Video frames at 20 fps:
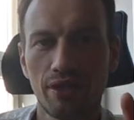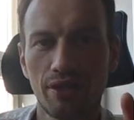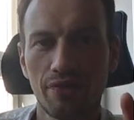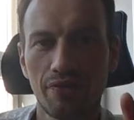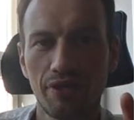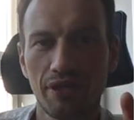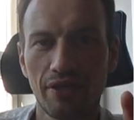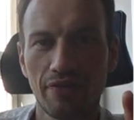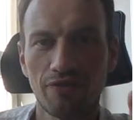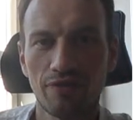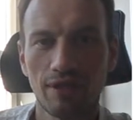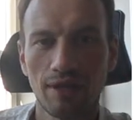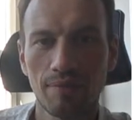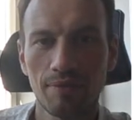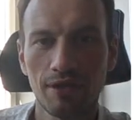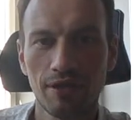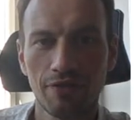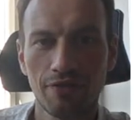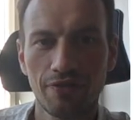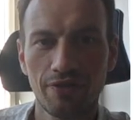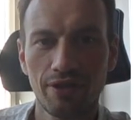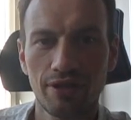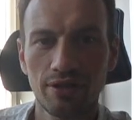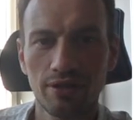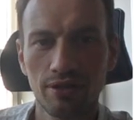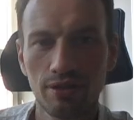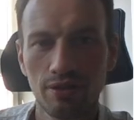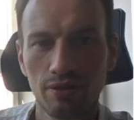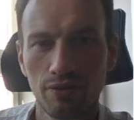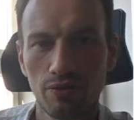We have lambda
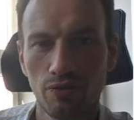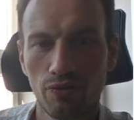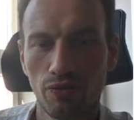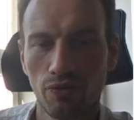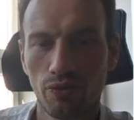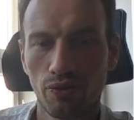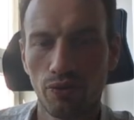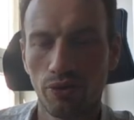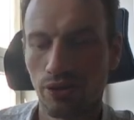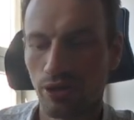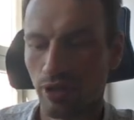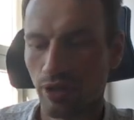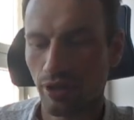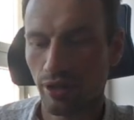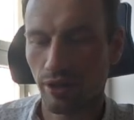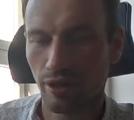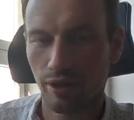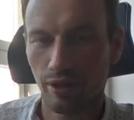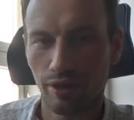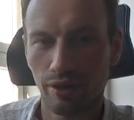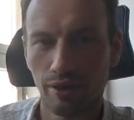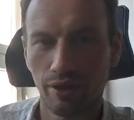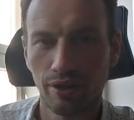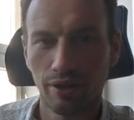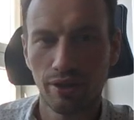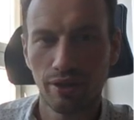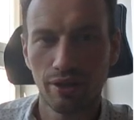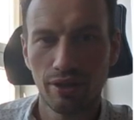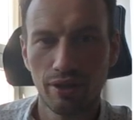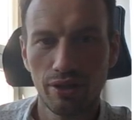field for
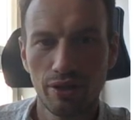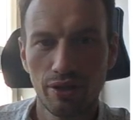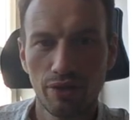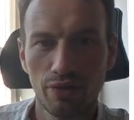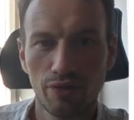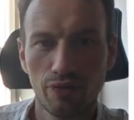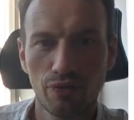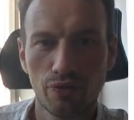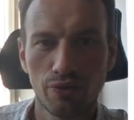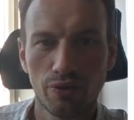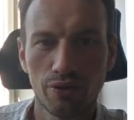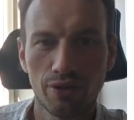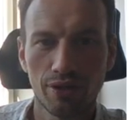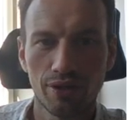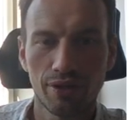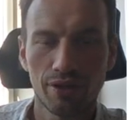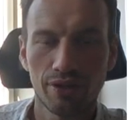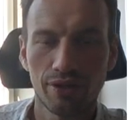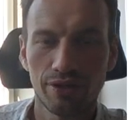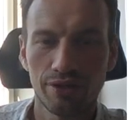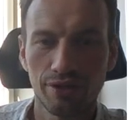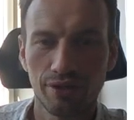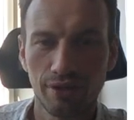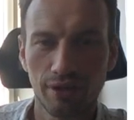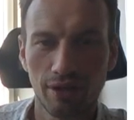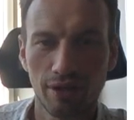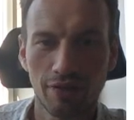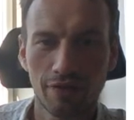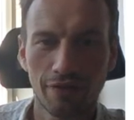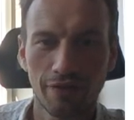the
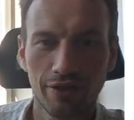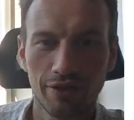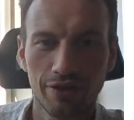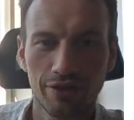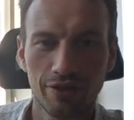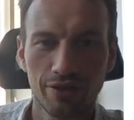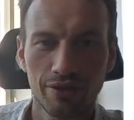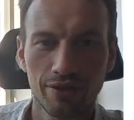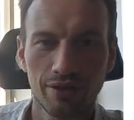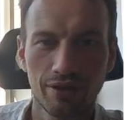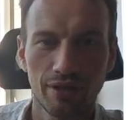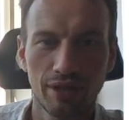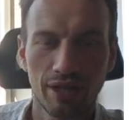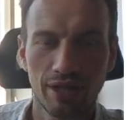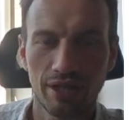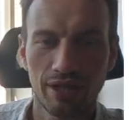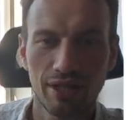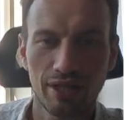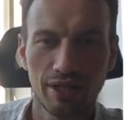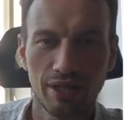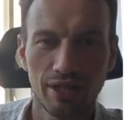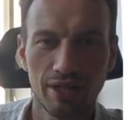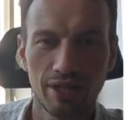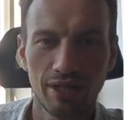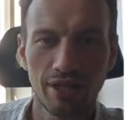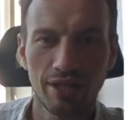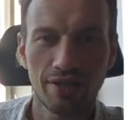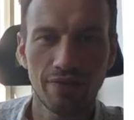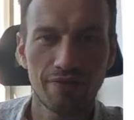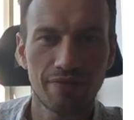color function, and in
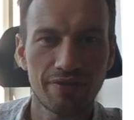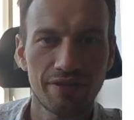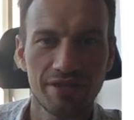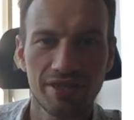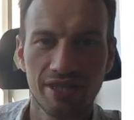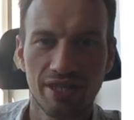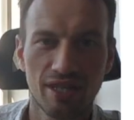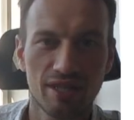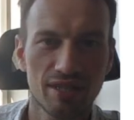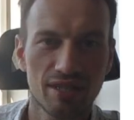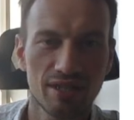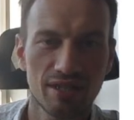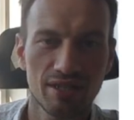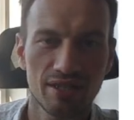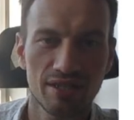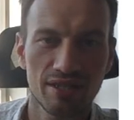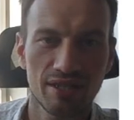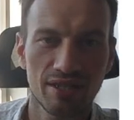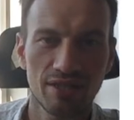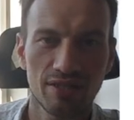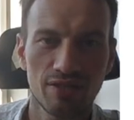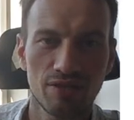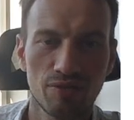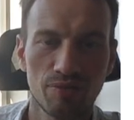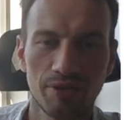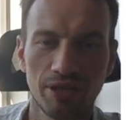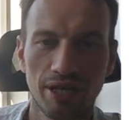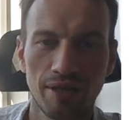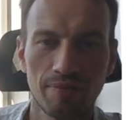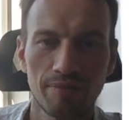here we set it to
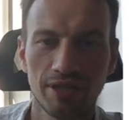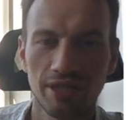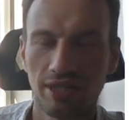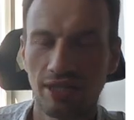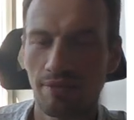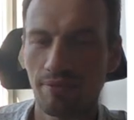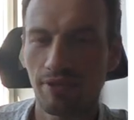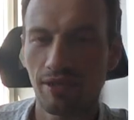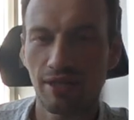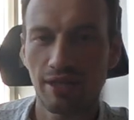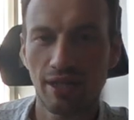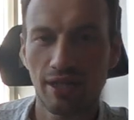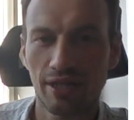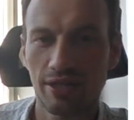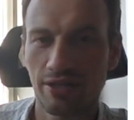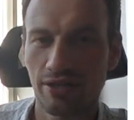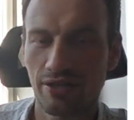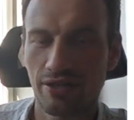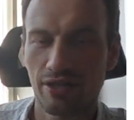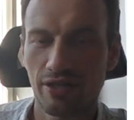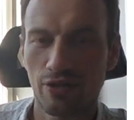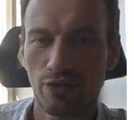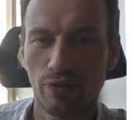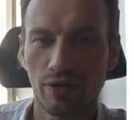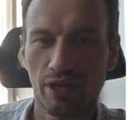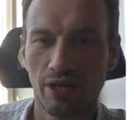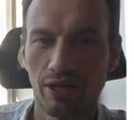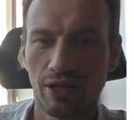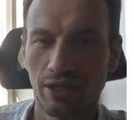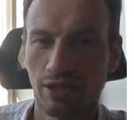be empty in empty directions, 0
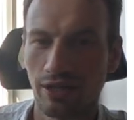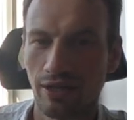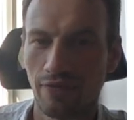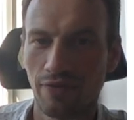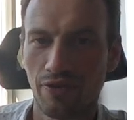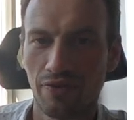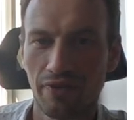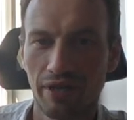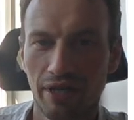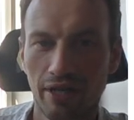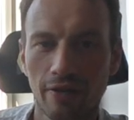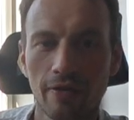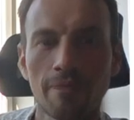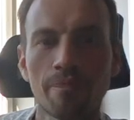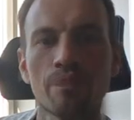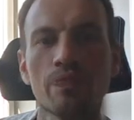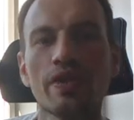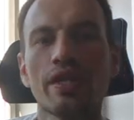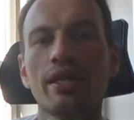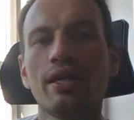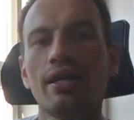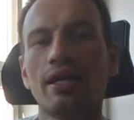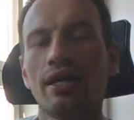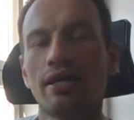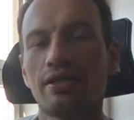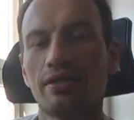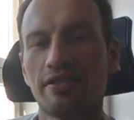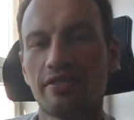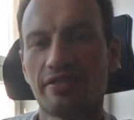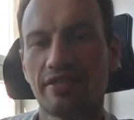gradient everywhere,
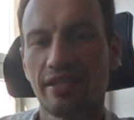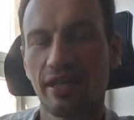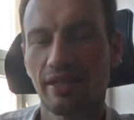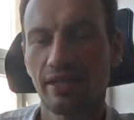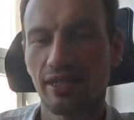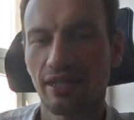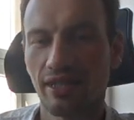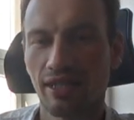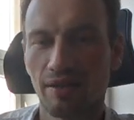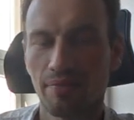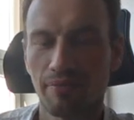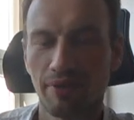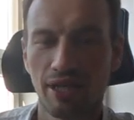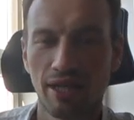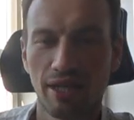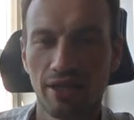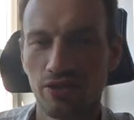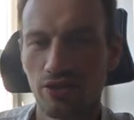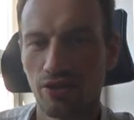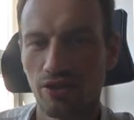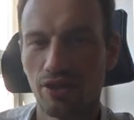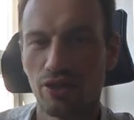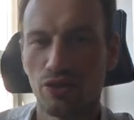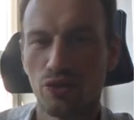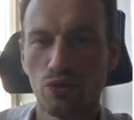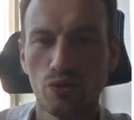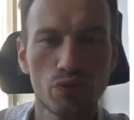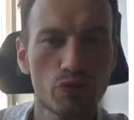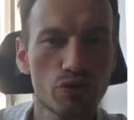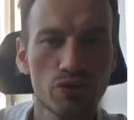and this setting can be actually
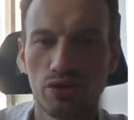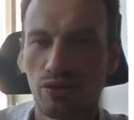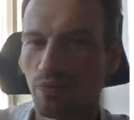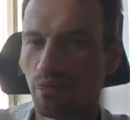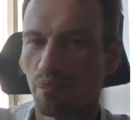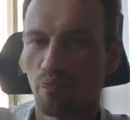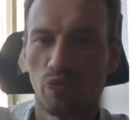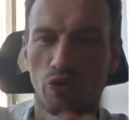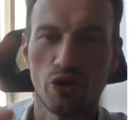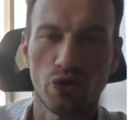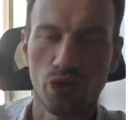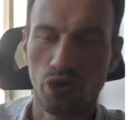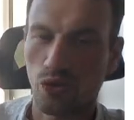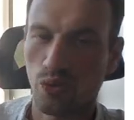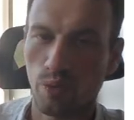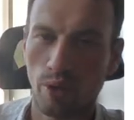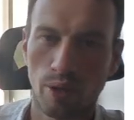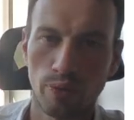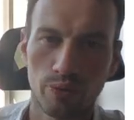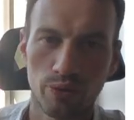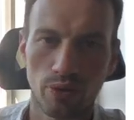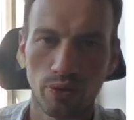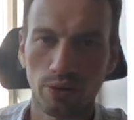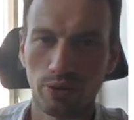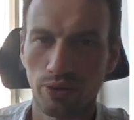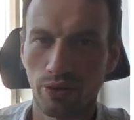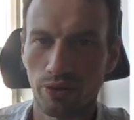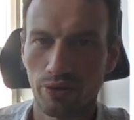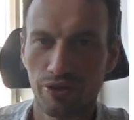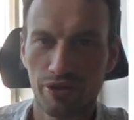used throughout all
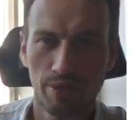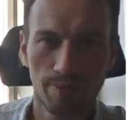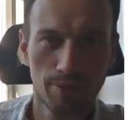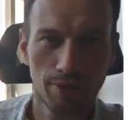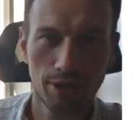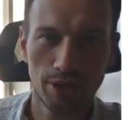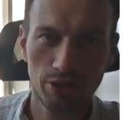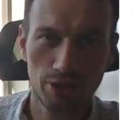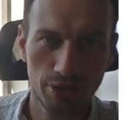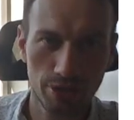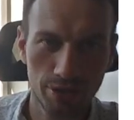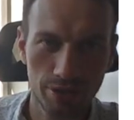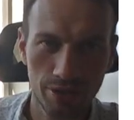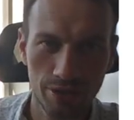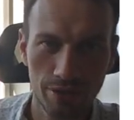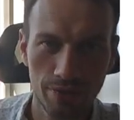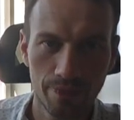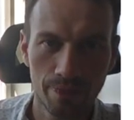your simulations.